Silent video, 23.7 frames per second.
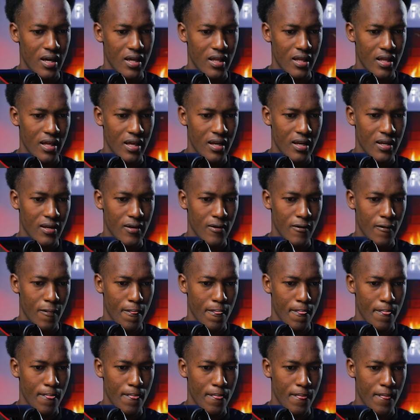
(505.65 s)
Then
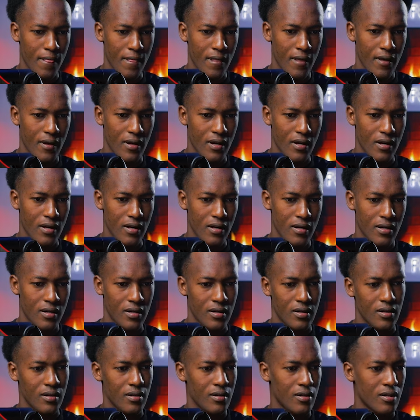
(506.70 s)

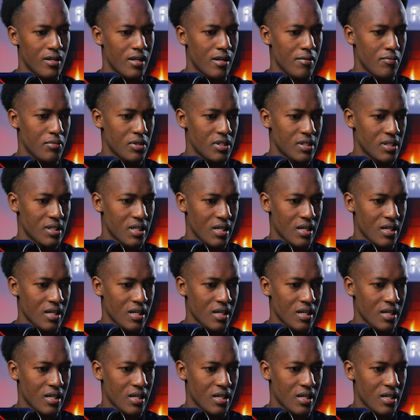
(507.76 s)
let me